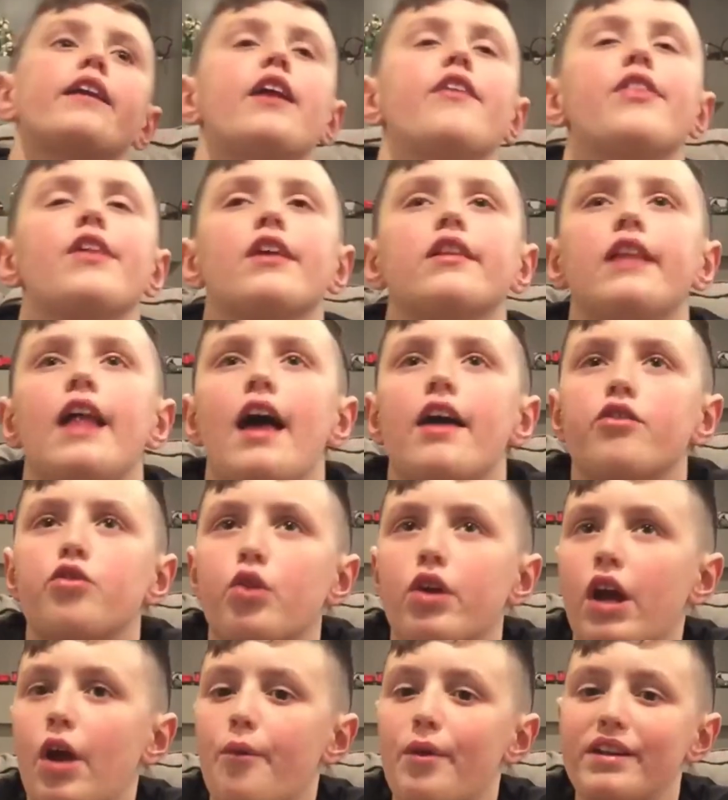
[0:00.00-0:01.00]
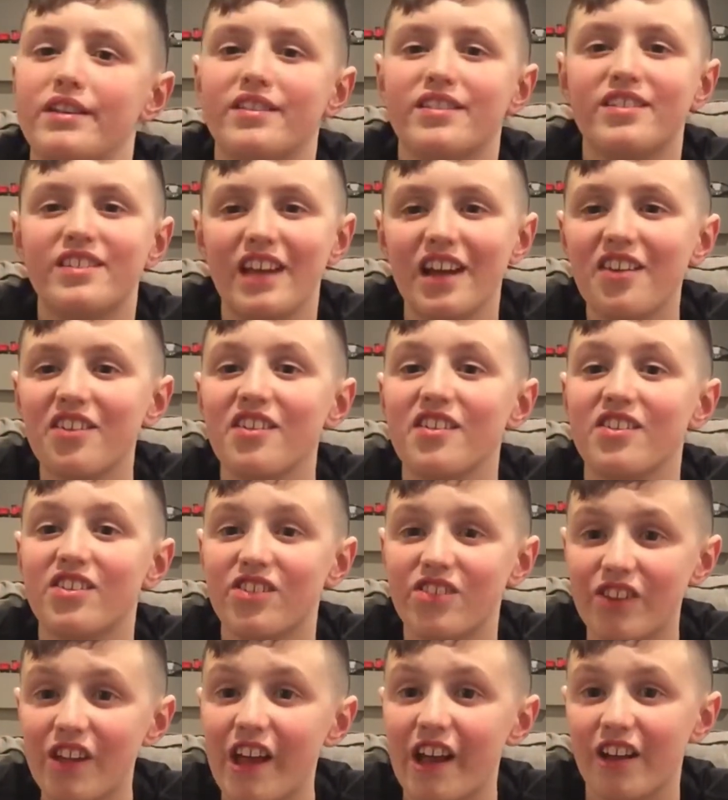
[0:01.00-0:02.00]
I think last week I went six and
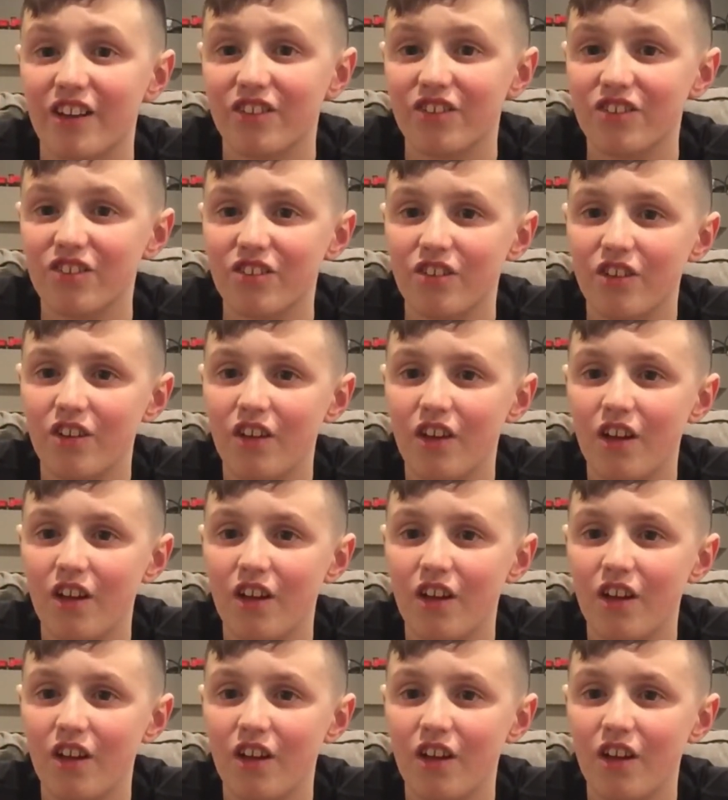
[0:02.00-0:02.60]
six